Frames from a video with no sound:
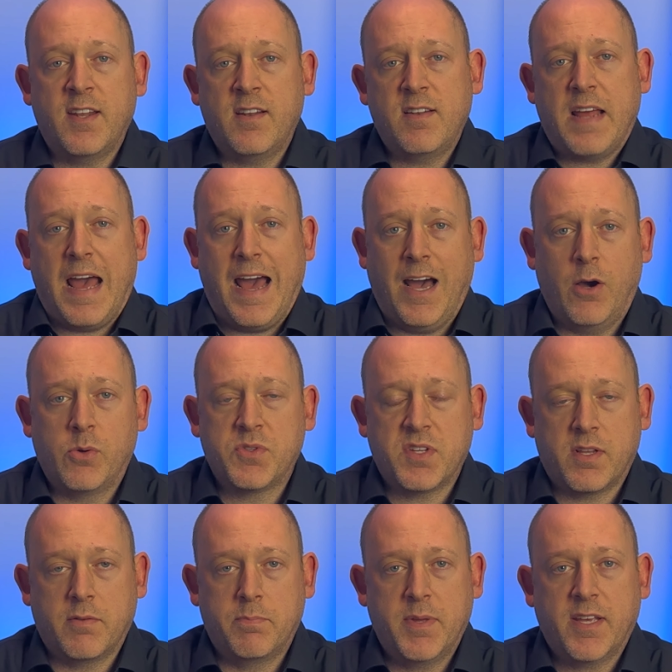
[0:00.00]
into
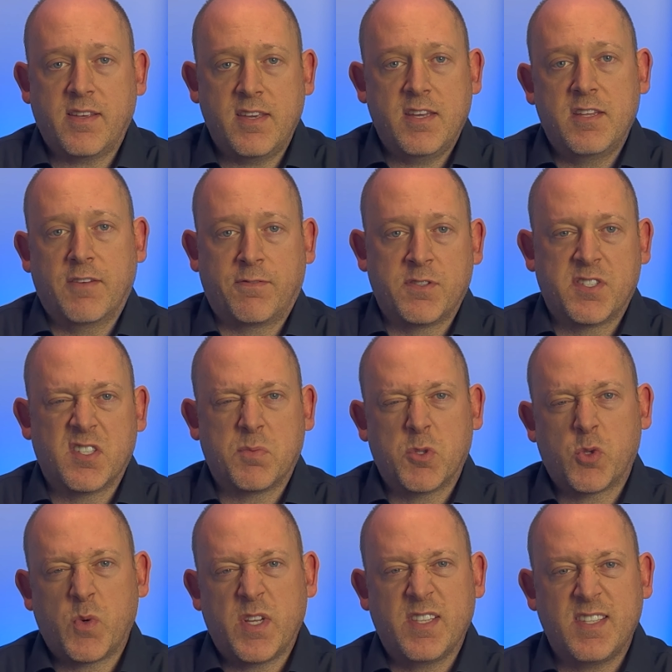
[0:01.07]
housing, big key differences
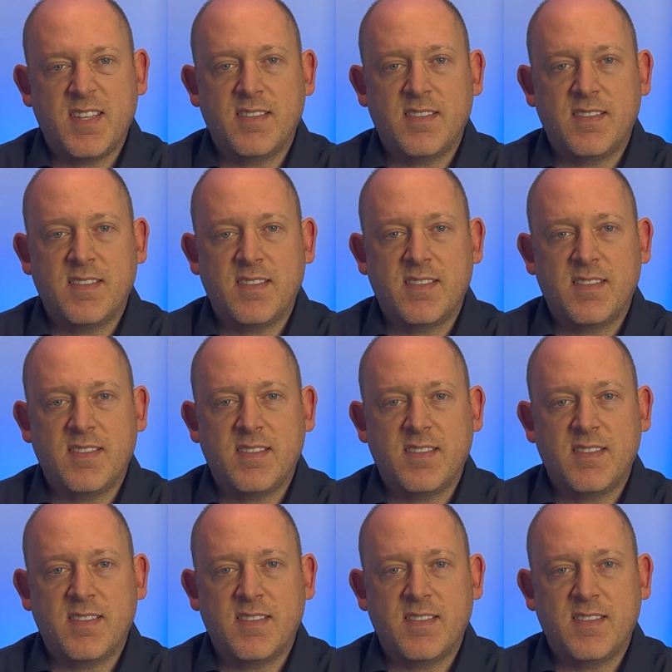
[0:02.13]
between D